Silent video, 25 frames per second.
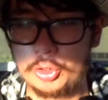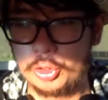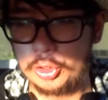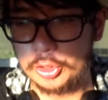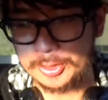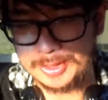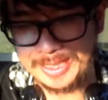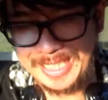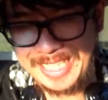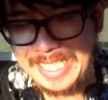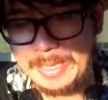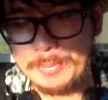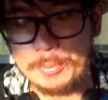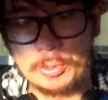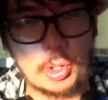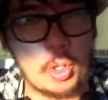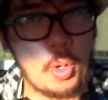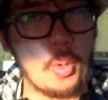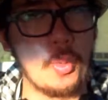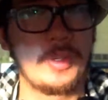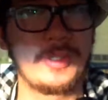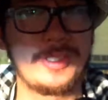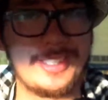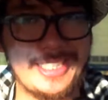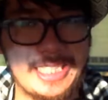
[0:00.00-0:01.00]
Just keep
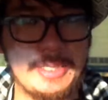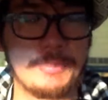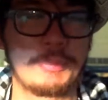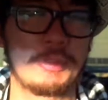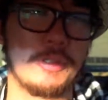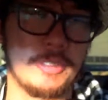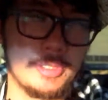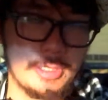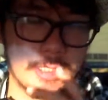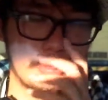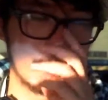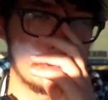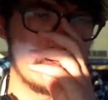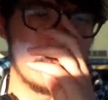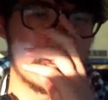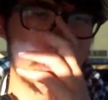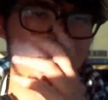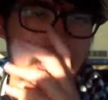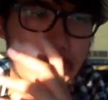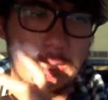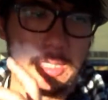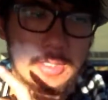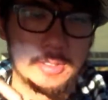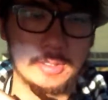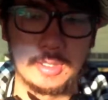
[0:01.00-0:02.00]
going deeper and deeper into
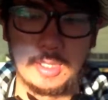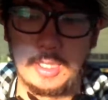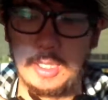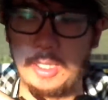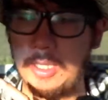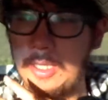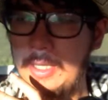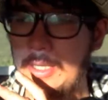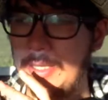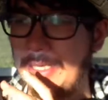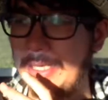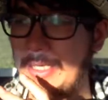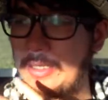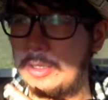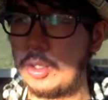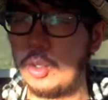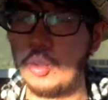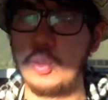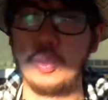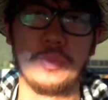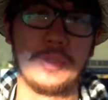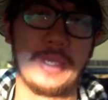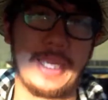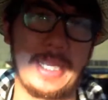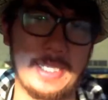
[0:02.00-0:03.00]
that, and
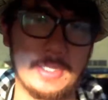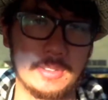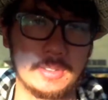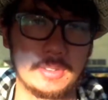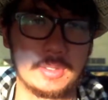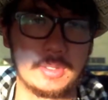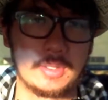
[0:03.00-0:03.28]
own that,